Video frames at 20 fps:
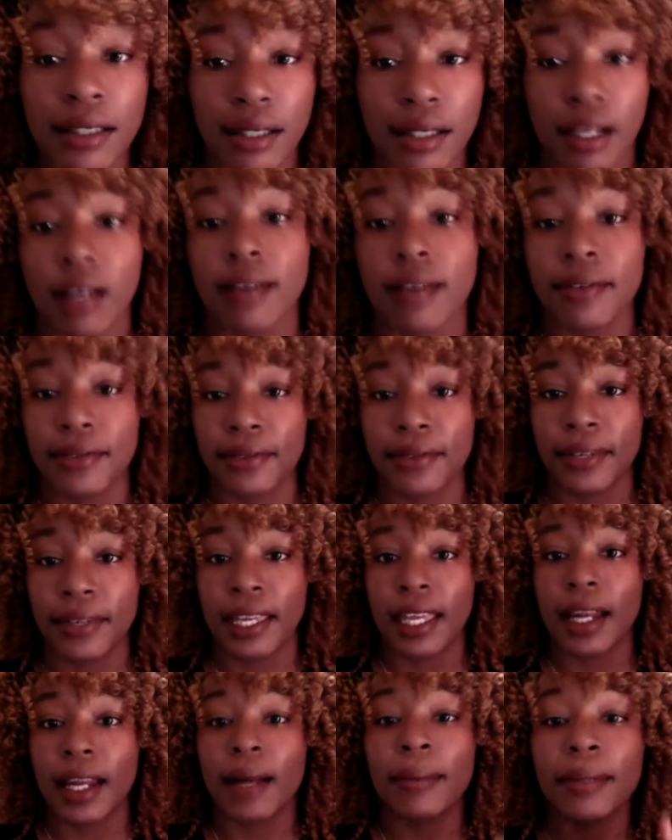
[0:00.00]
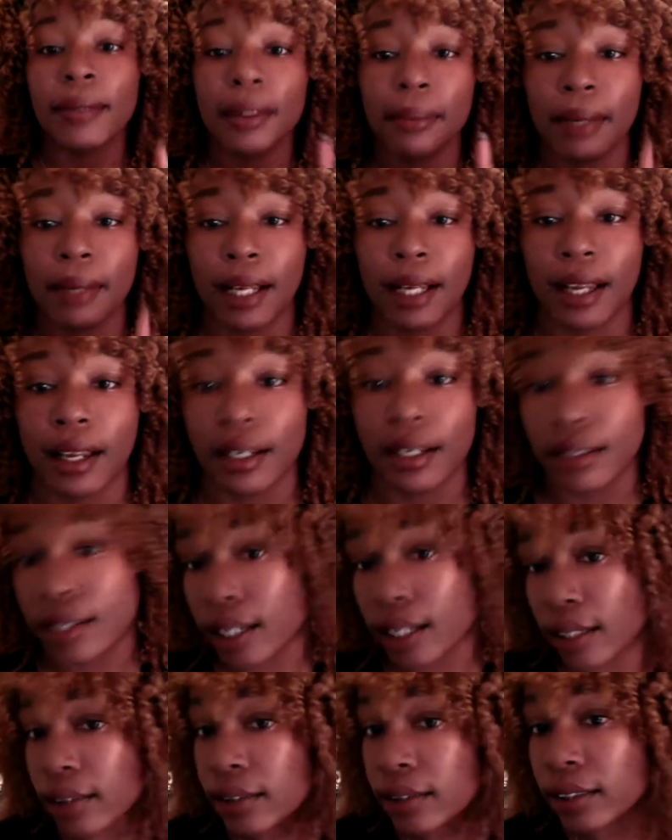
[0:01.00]
off and I put my
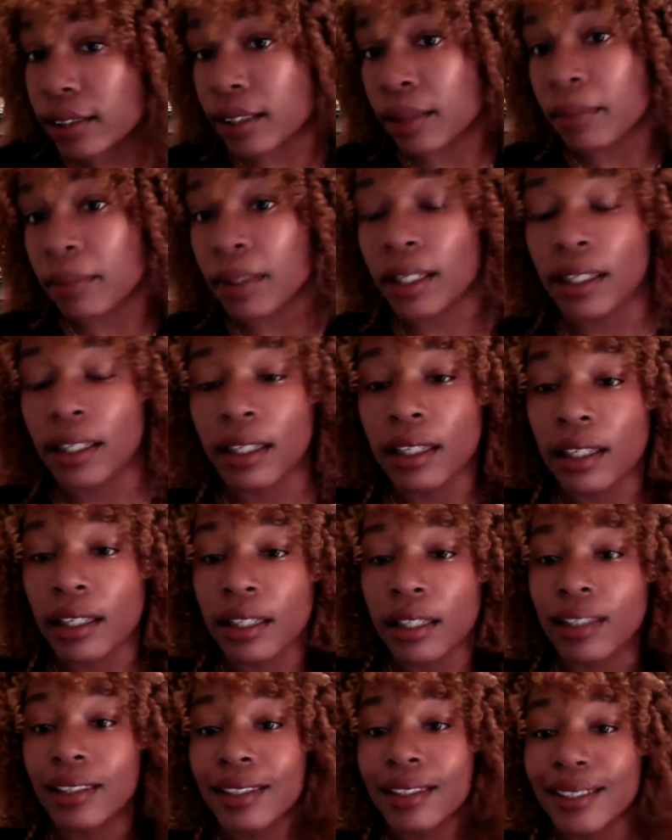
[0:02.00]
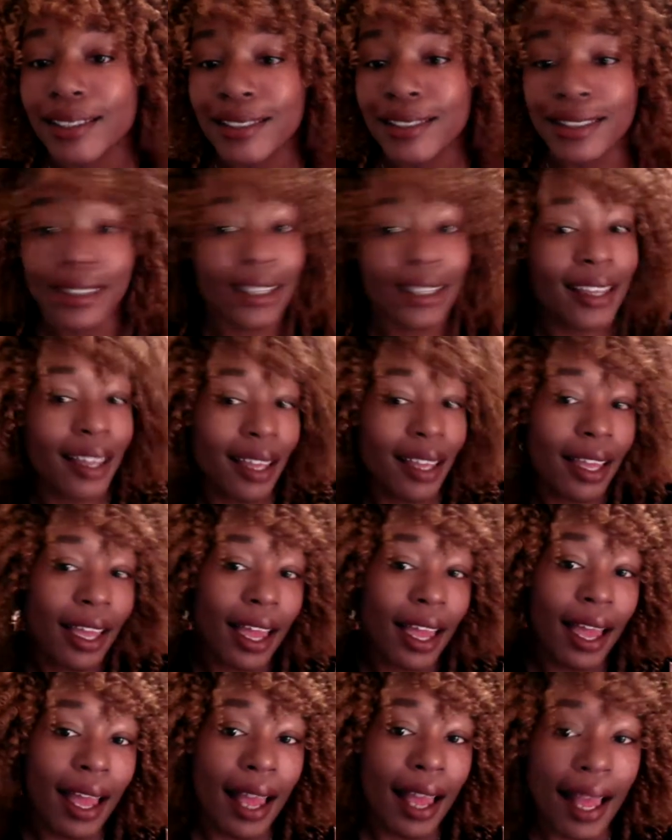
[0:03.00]
contacts in because
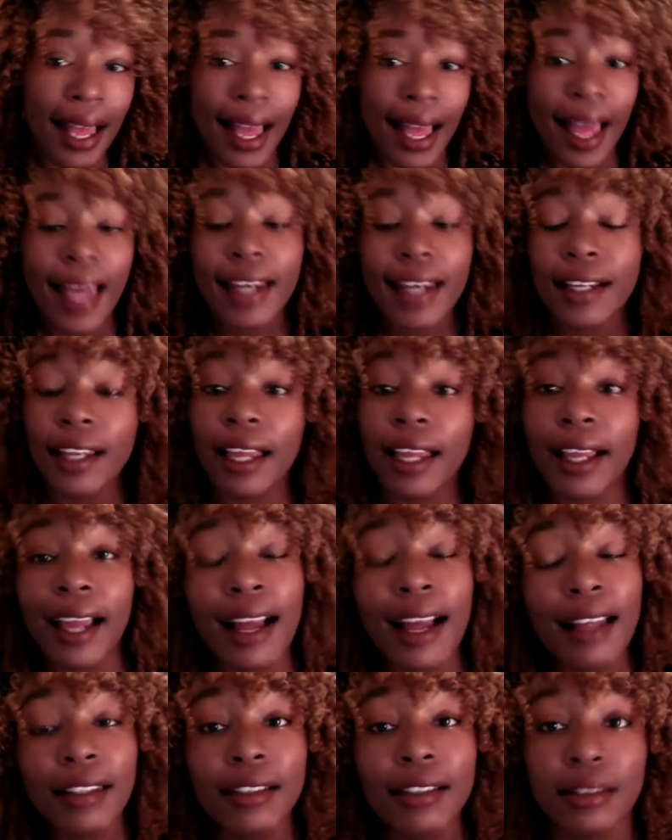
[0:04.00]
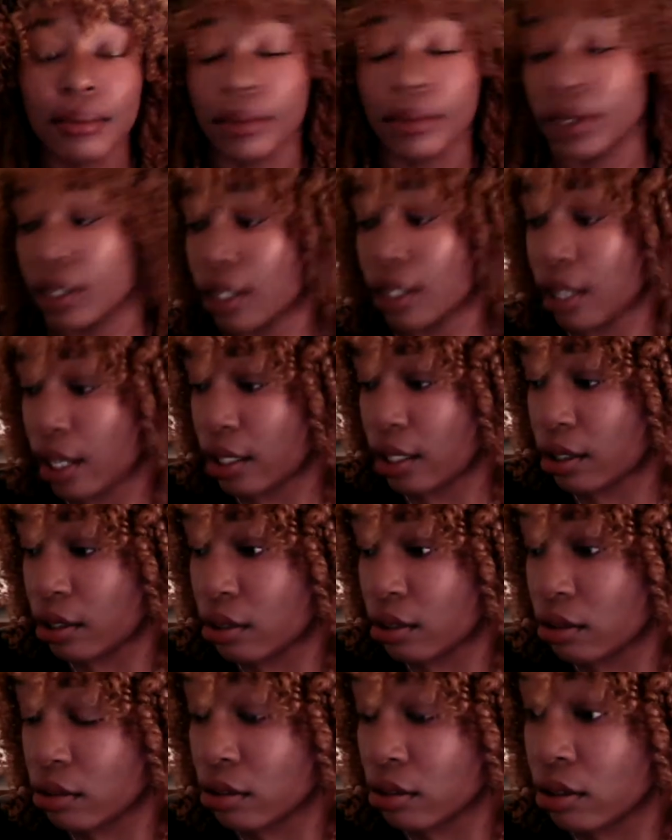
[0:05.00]
I didn't like how I looked with the glasses
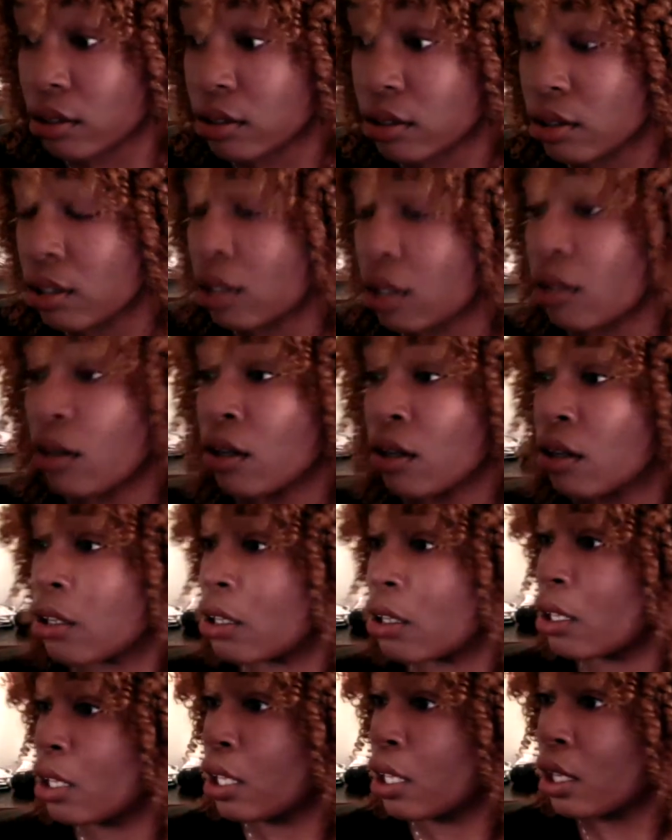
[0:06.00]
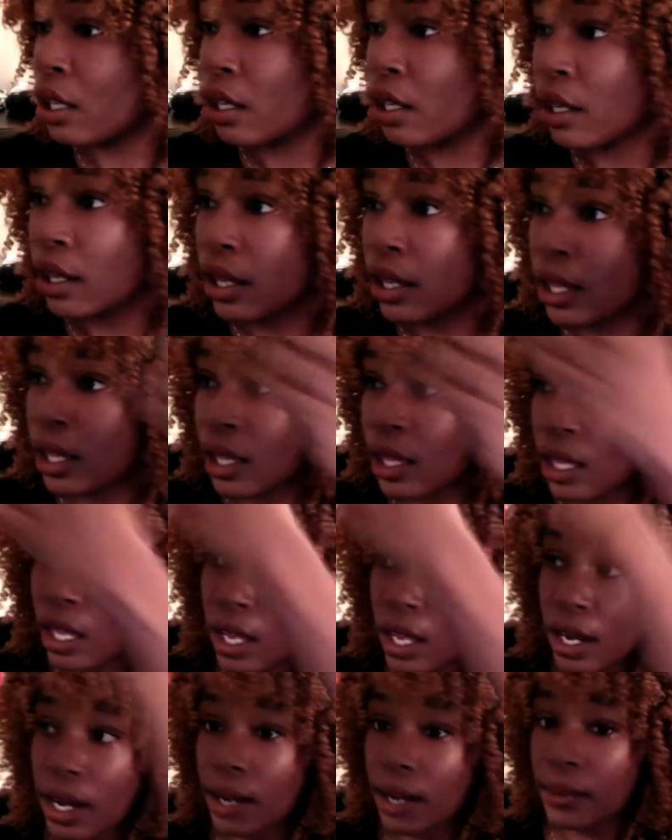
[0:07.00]
on. So
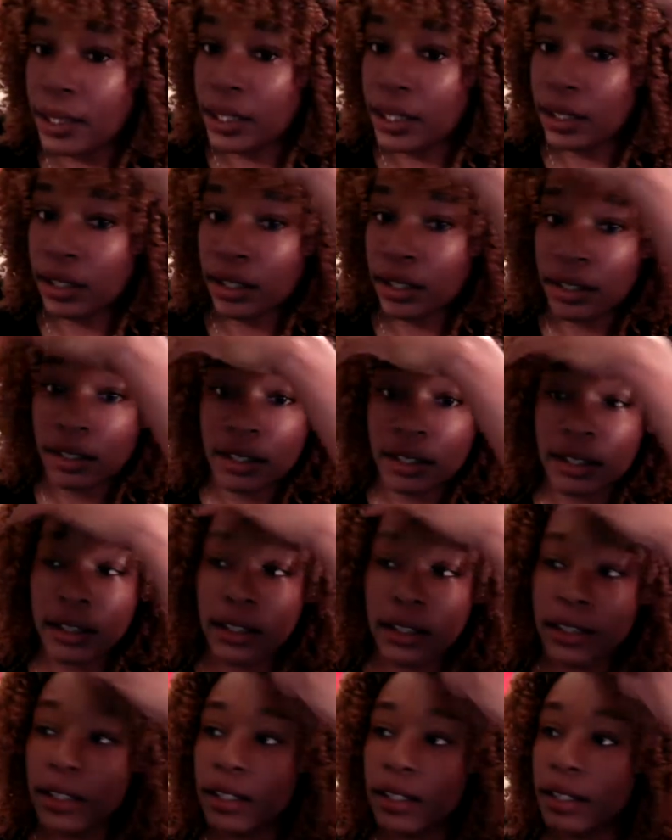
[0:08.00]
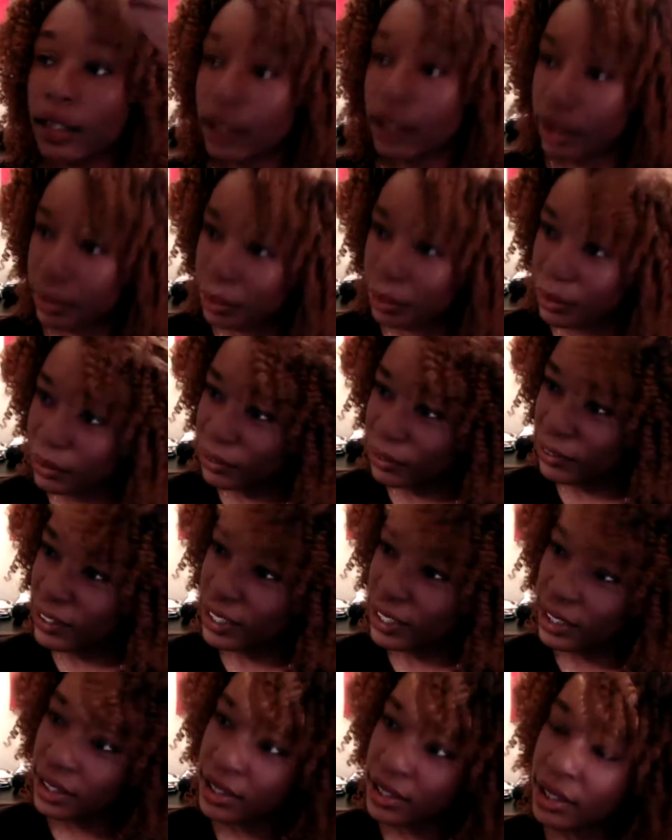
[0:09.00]
I'm gonna
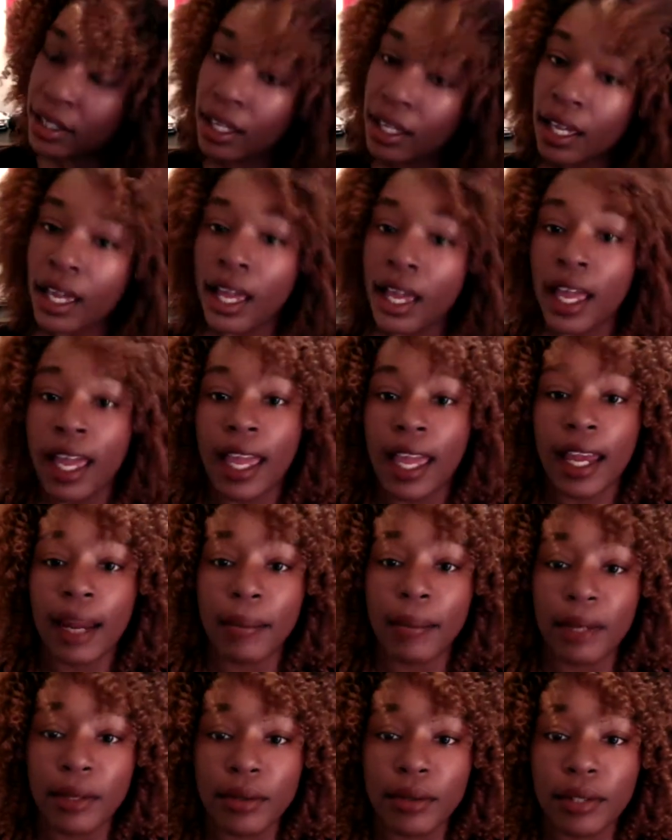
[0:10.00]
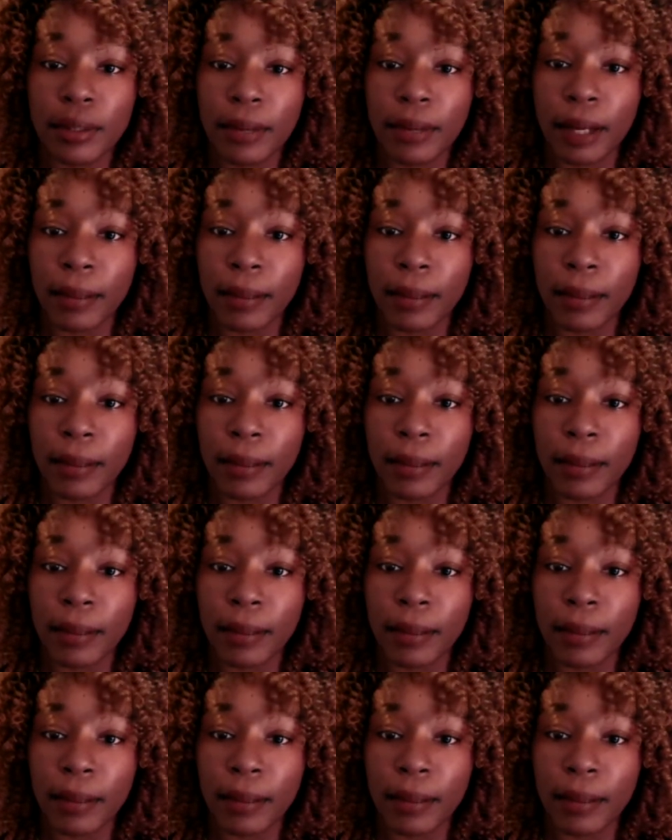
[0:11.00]
fix, and I'm using my